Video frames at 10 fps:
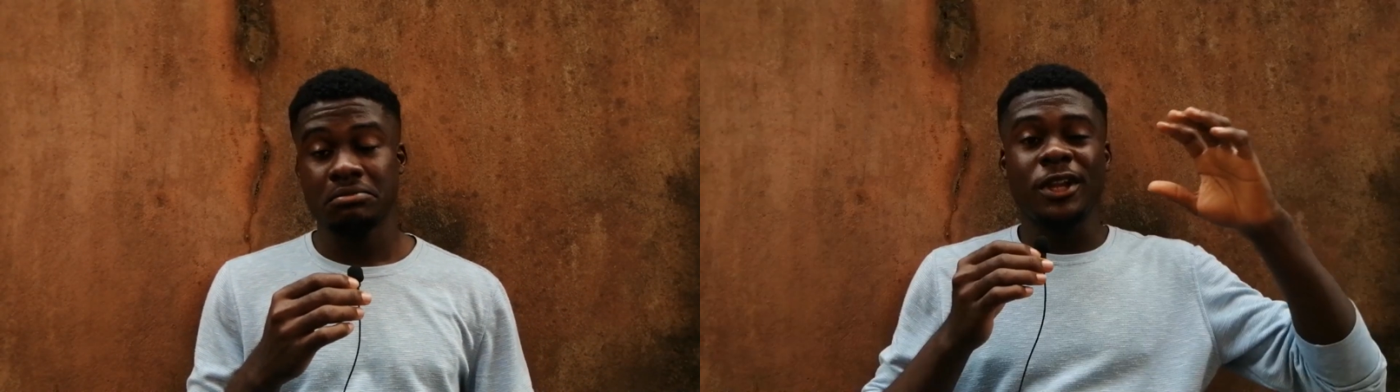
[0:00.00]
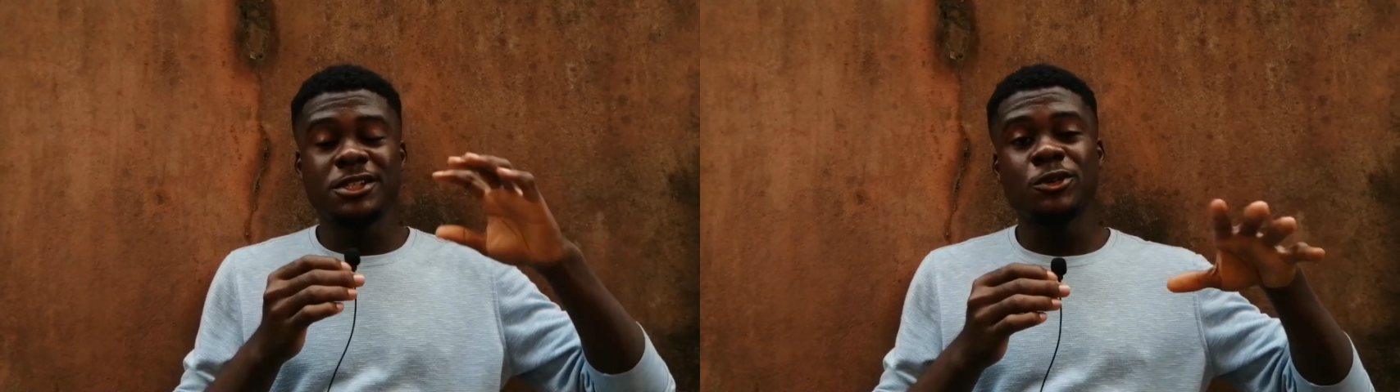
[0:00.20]

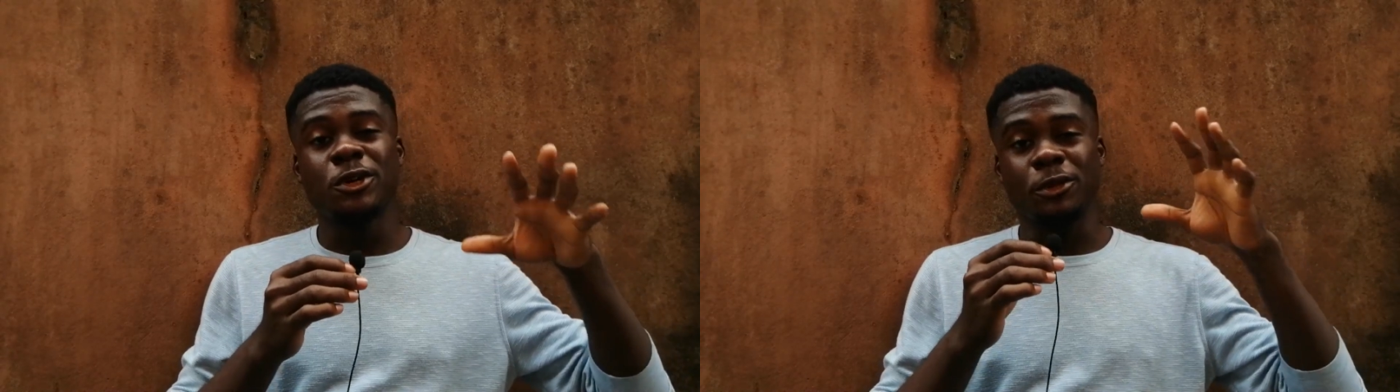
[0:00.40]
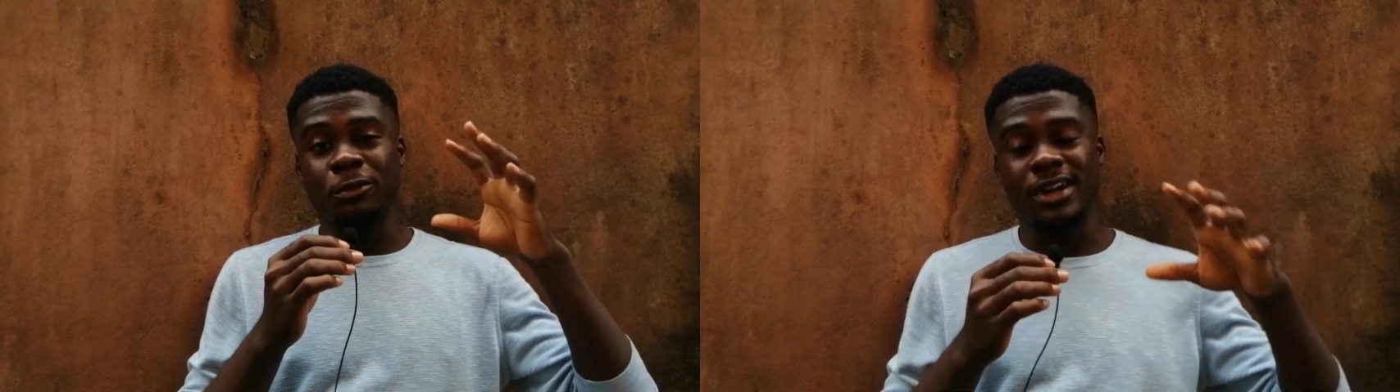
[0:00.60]
Let's look
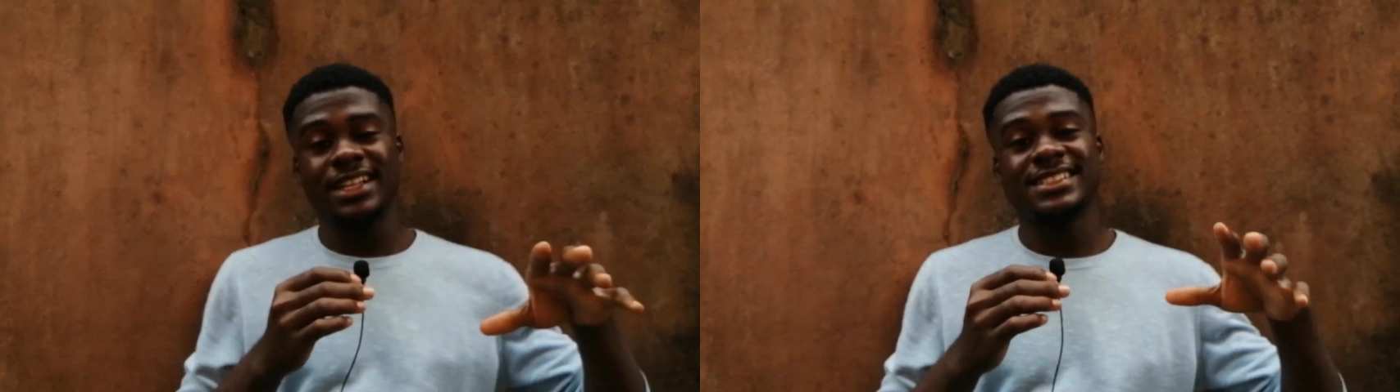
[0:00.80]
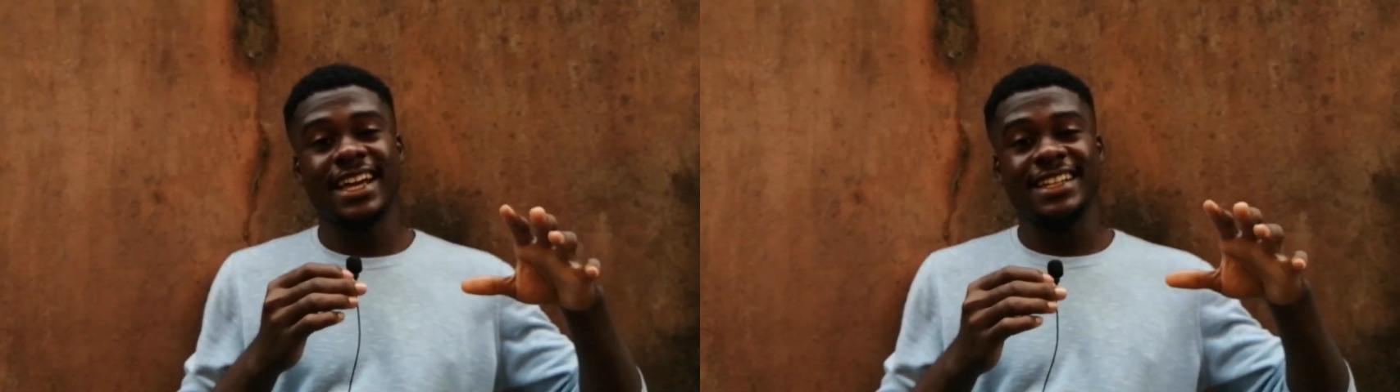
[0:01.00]
on the
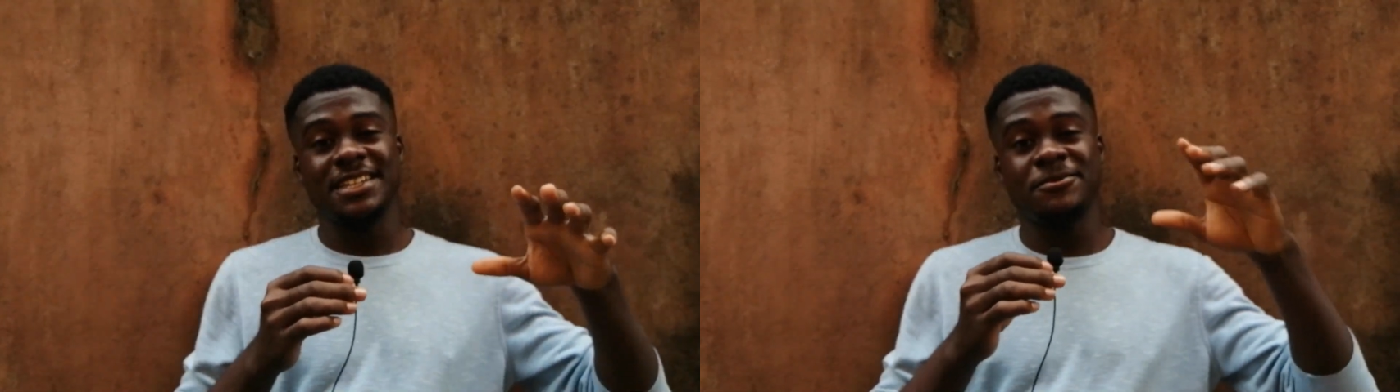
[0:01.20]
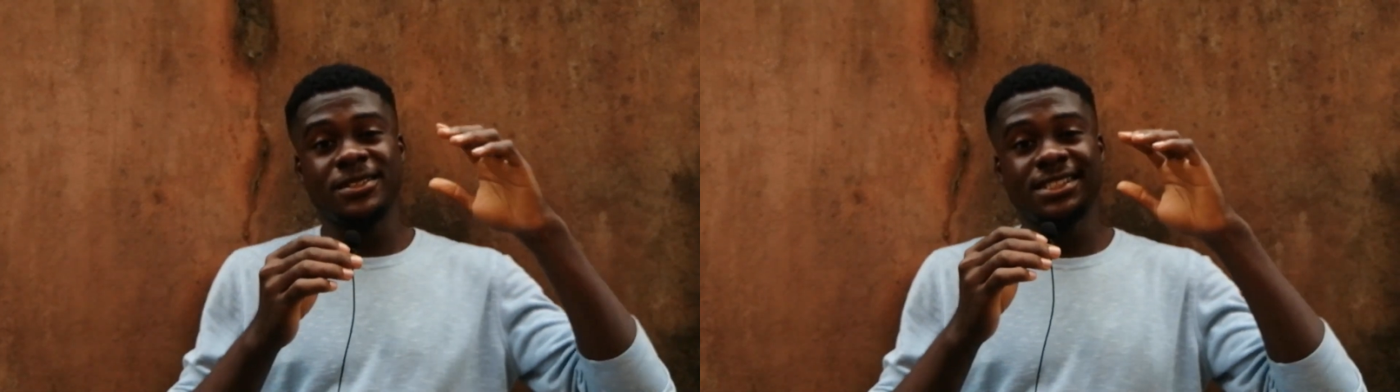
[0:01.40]
bright side.
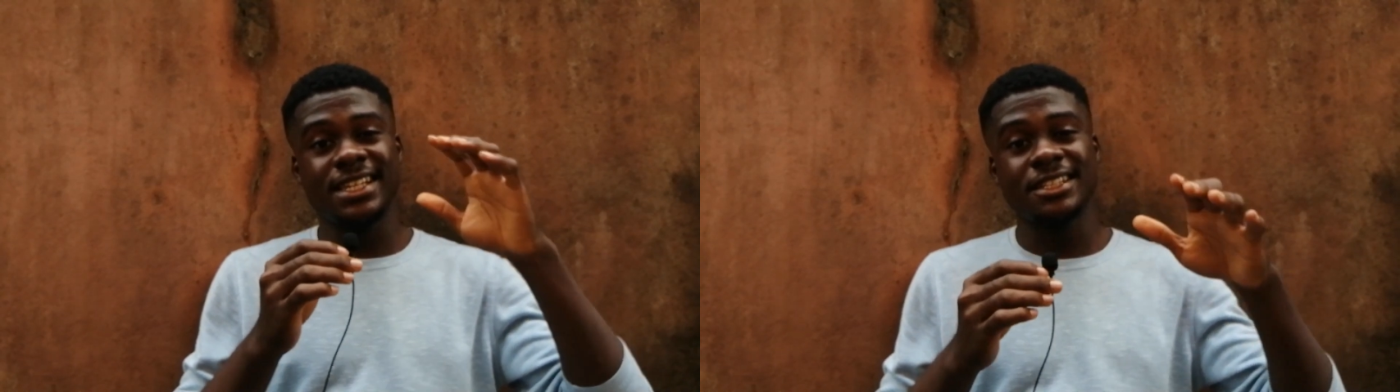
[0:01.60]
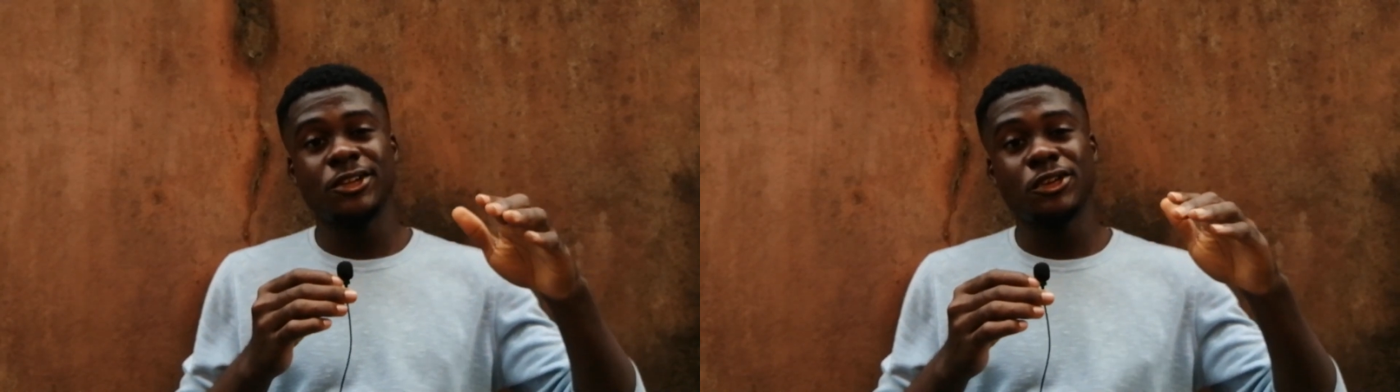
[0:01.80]
If this
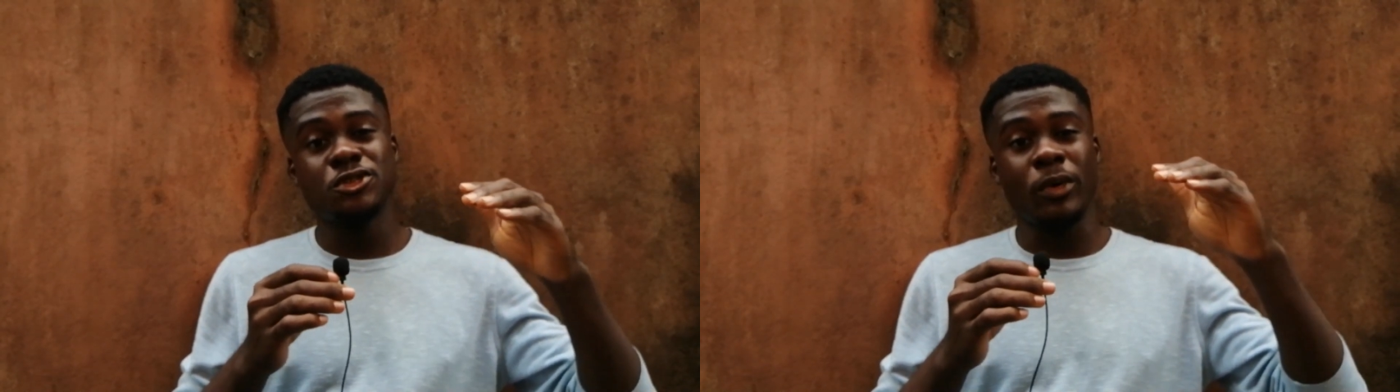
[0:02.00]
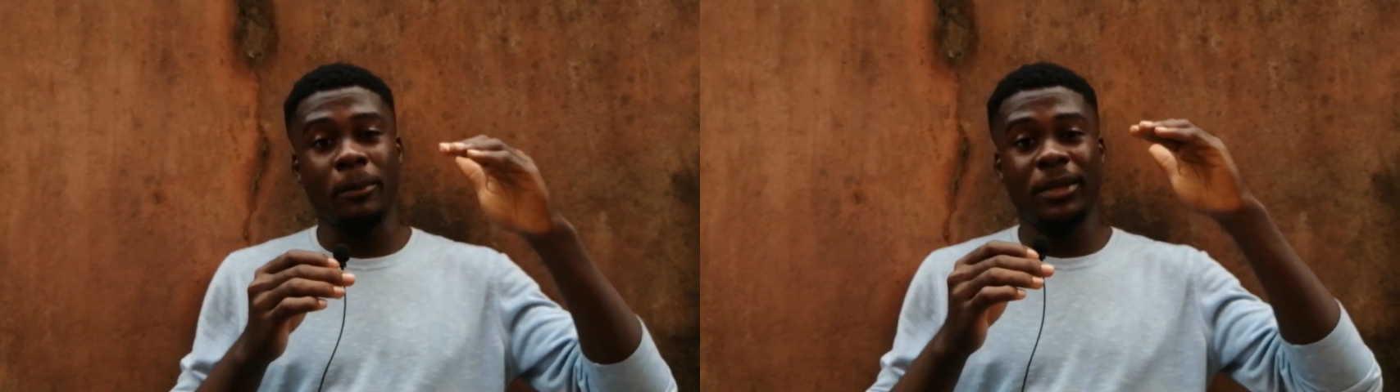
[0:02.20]

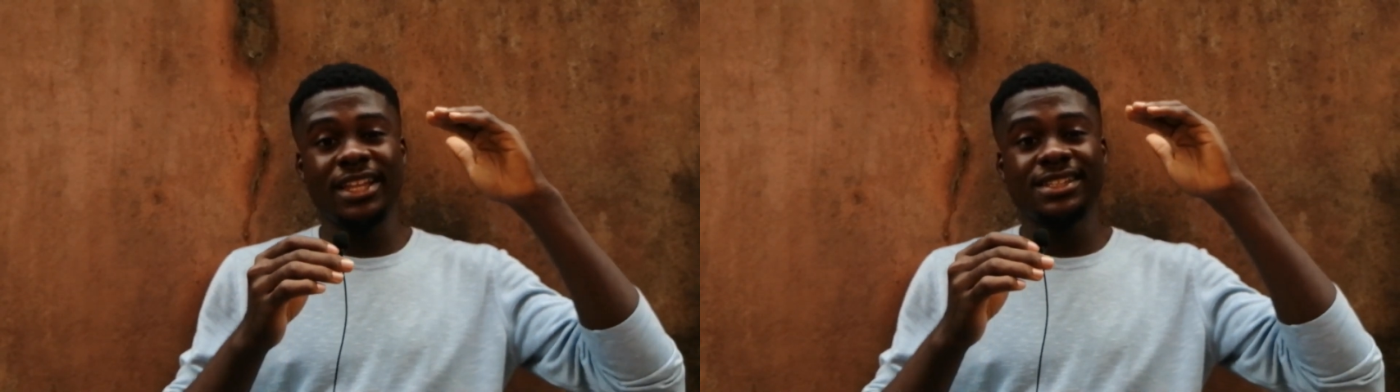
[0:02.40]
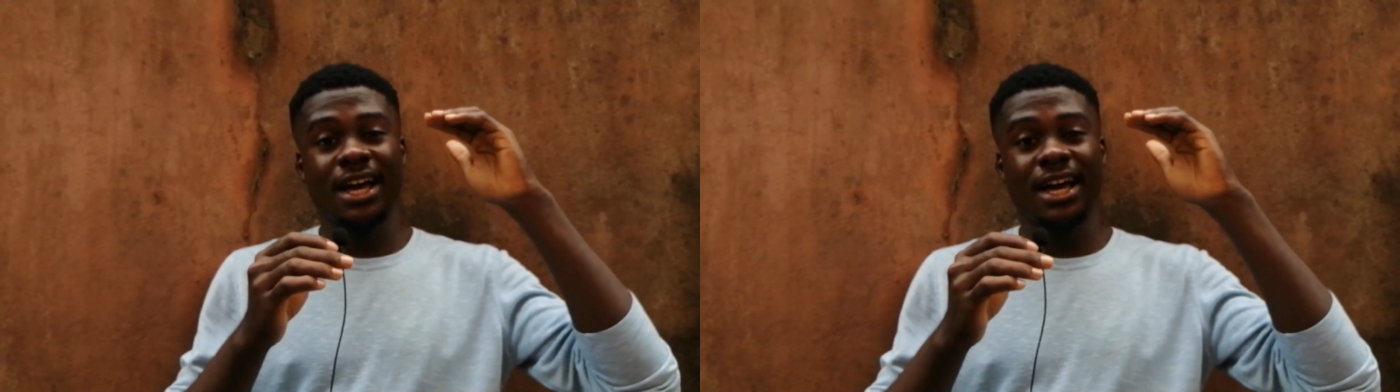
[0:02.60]
technology were made